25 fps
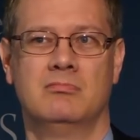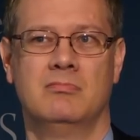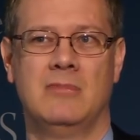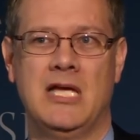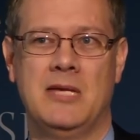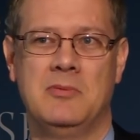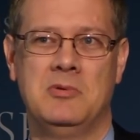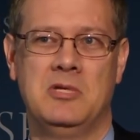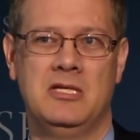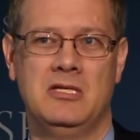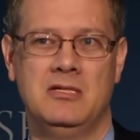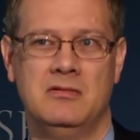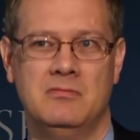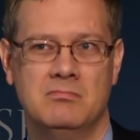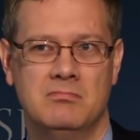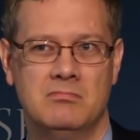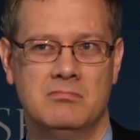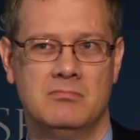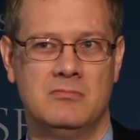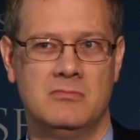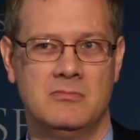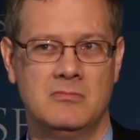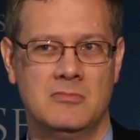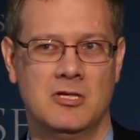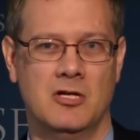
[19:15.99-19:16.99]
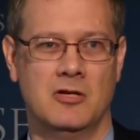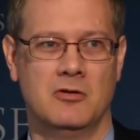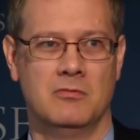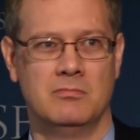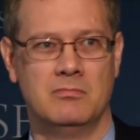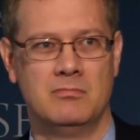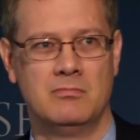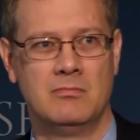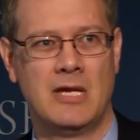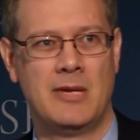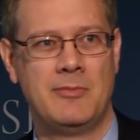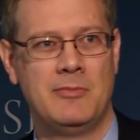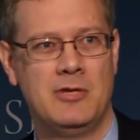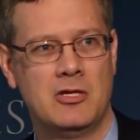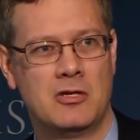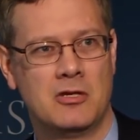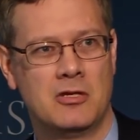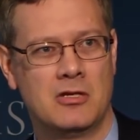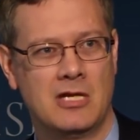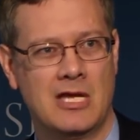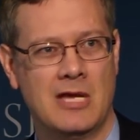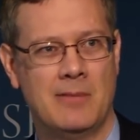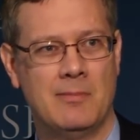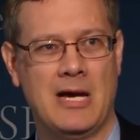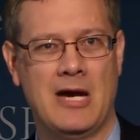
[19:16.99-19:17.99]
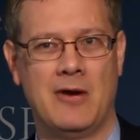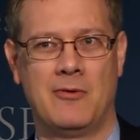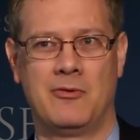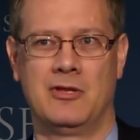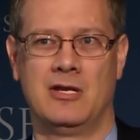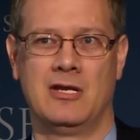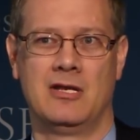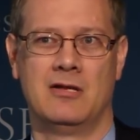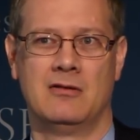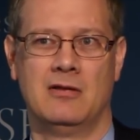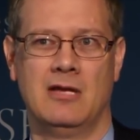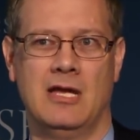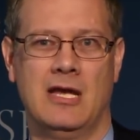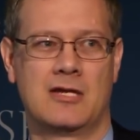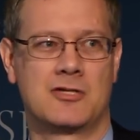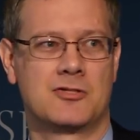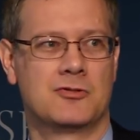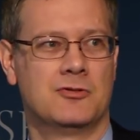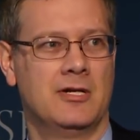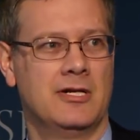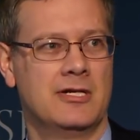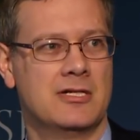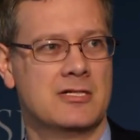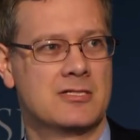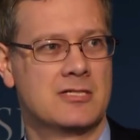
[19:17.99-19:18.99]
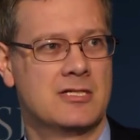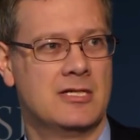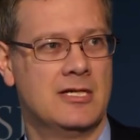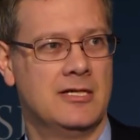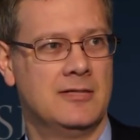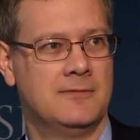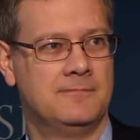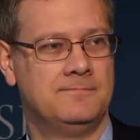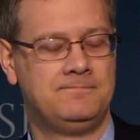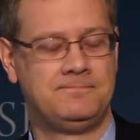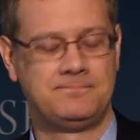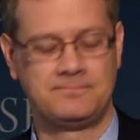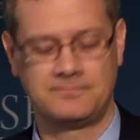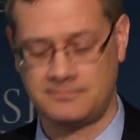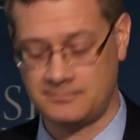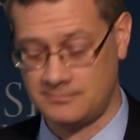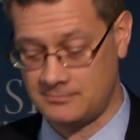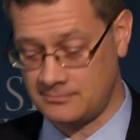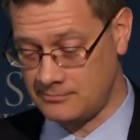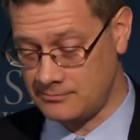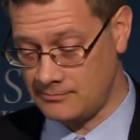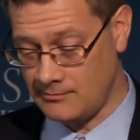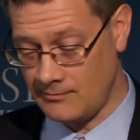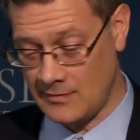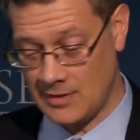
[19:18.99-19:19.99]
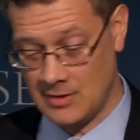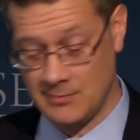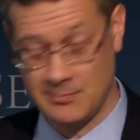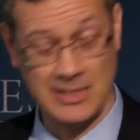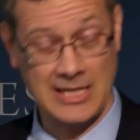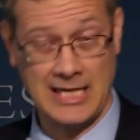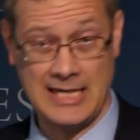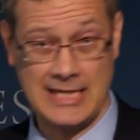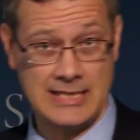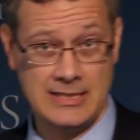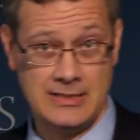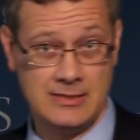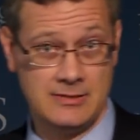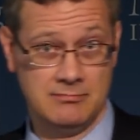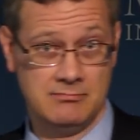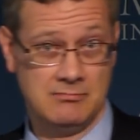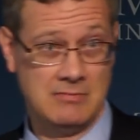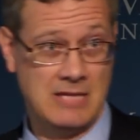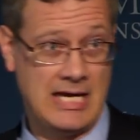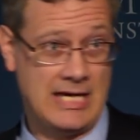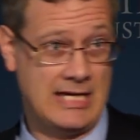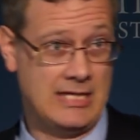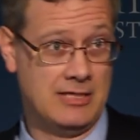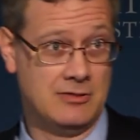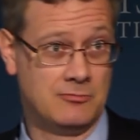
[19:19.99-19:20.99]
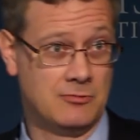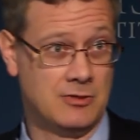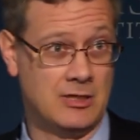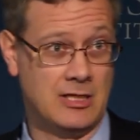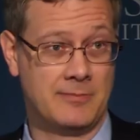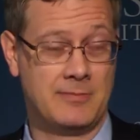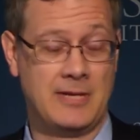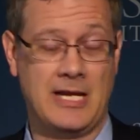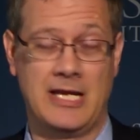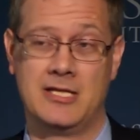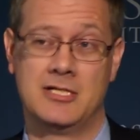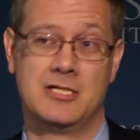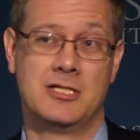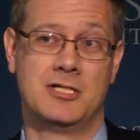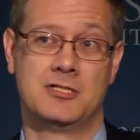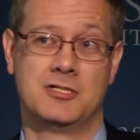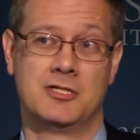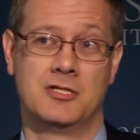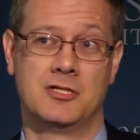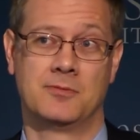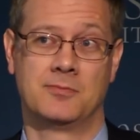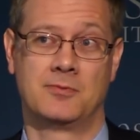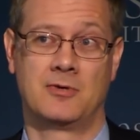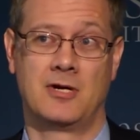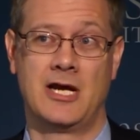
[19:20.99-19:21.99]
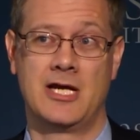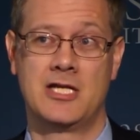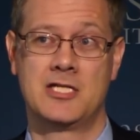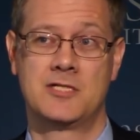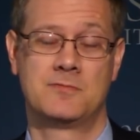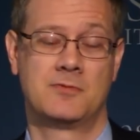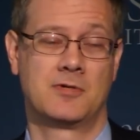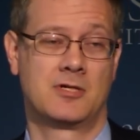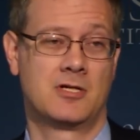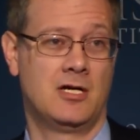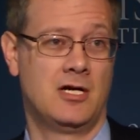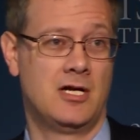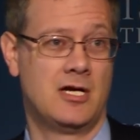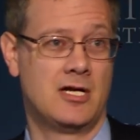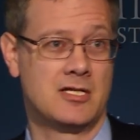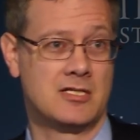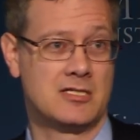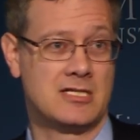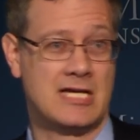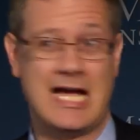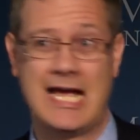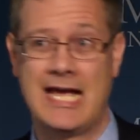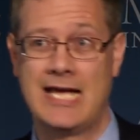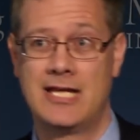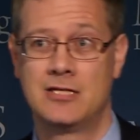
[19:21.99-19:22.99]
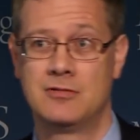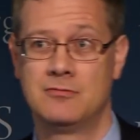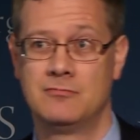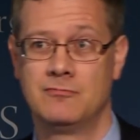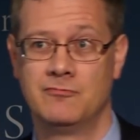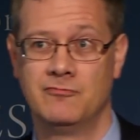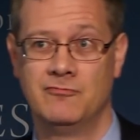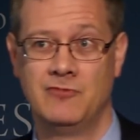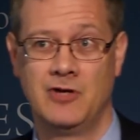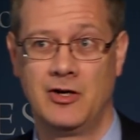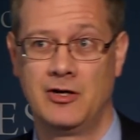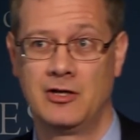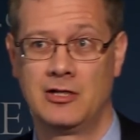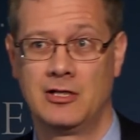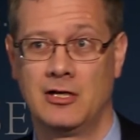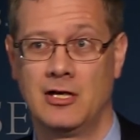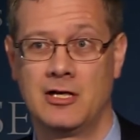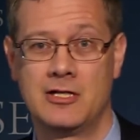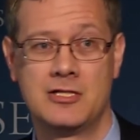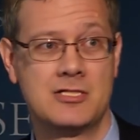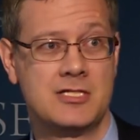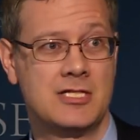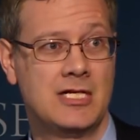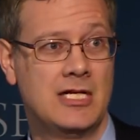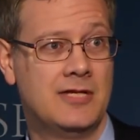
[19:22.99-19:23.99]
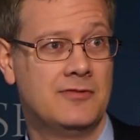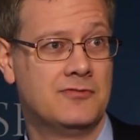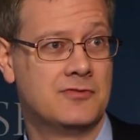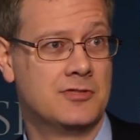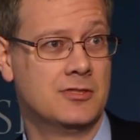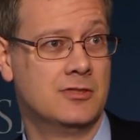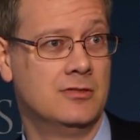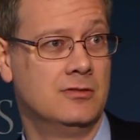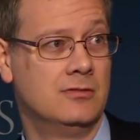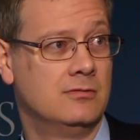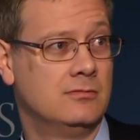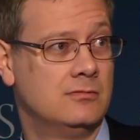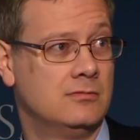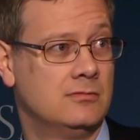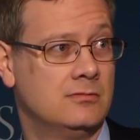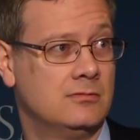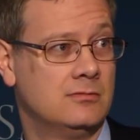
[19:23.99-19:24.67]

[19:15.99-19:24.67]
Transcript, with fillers: Maybe, you know, maybe you can get by with an x-ray instead. But I didn't, I didn't really pay attention to the price because I had very little incentive to.